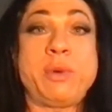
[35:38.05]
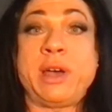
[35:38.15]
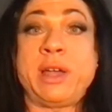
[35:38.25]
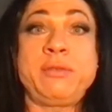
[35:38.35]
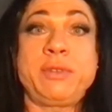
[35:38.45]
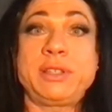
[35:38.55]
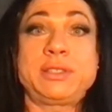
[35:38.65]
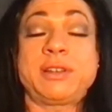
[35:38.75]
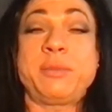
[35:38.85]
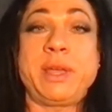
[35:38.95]
I didn't really
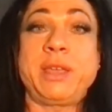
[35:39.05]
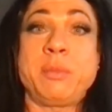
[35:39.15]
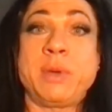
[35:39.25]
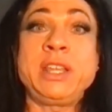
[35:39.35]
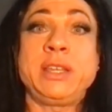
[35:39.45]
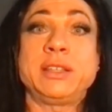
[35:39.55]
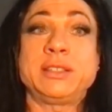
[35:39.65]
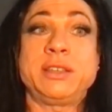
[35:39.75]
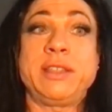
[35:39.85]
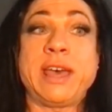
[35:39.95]
start making money
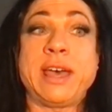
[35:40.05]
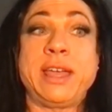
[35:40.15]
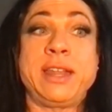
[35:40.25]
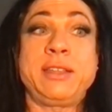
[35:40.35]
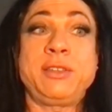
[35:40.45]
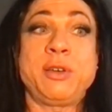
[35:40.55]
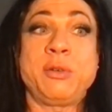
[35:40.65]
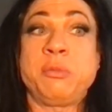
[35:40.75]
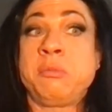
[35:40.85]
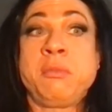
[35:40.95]
until that. And, you know,